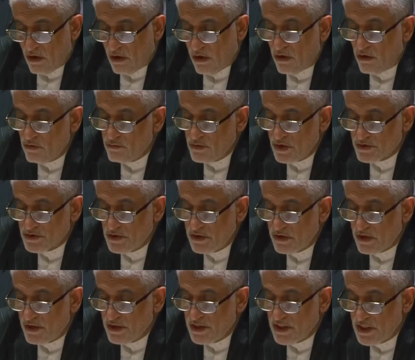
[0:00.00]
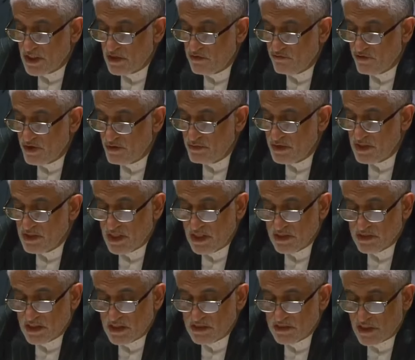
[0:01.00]
how much longer will be the
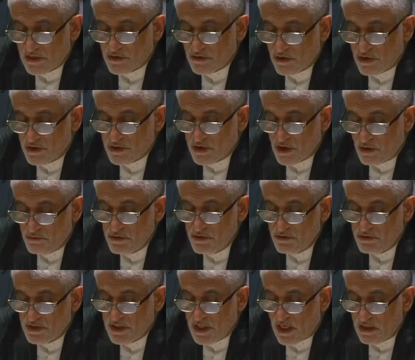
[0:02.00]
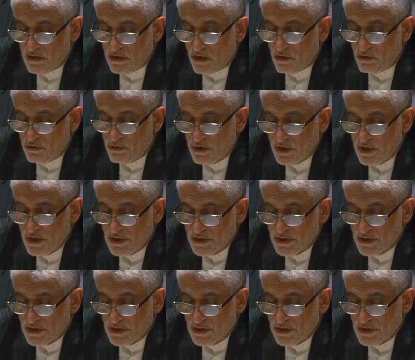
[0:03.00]
international community allow